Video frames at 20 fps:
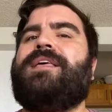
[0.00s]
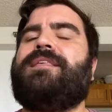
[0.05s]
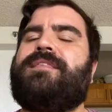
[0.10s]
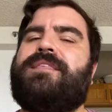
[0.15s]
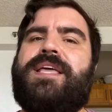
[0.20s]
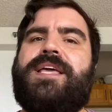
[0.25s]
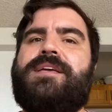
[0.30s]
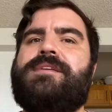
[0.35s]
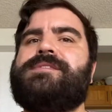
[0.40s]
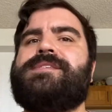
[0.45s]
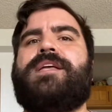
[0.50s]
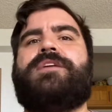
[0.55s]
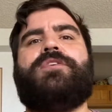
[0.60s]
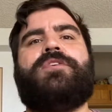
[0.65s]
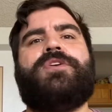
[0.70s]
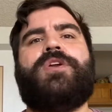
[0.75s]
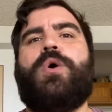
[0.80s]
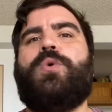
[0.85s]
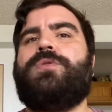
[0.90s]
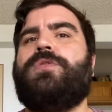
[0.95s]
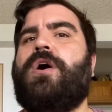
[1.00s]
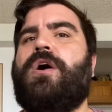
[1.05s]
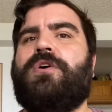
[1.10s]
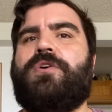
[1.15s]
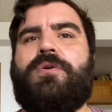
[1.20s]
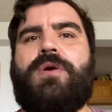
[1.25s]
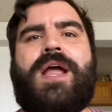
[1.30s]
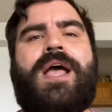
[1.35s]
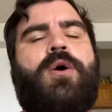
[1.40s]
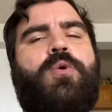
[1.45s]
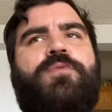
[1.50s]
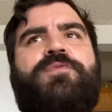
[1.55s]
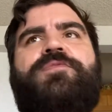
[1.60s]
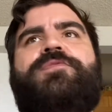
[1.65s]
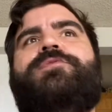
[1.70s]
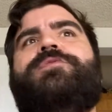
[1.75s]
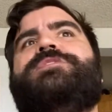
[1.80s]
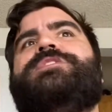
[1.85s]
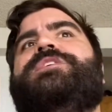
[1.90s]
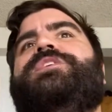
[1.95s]
things that are no longer
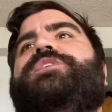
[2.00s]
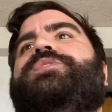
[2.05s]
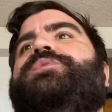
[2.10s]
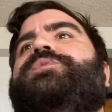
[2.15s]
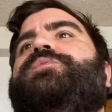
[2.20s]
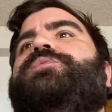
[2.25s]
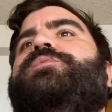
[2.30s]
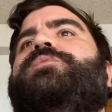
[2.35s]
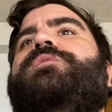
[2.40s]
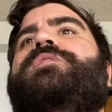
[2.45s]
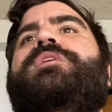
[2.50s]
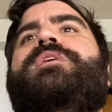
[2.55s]
helpful to you.